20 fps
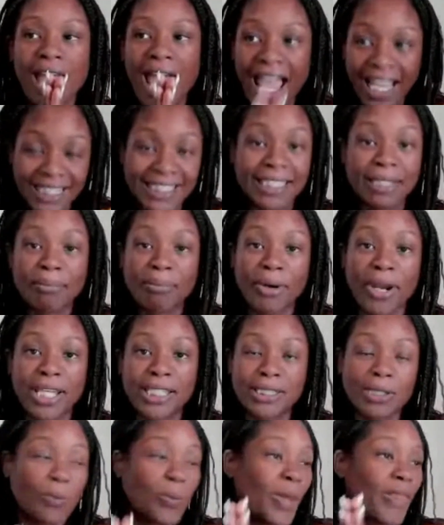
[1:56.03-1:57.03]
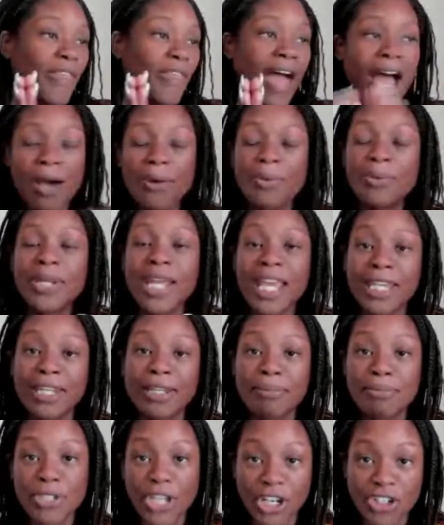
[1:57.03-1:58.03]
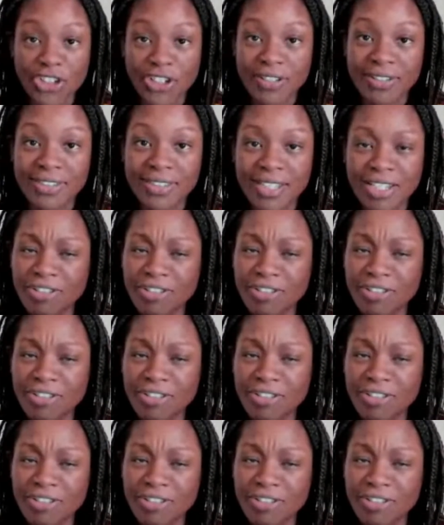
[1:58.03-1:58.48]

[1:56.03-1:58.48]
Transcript: asking price without any objections.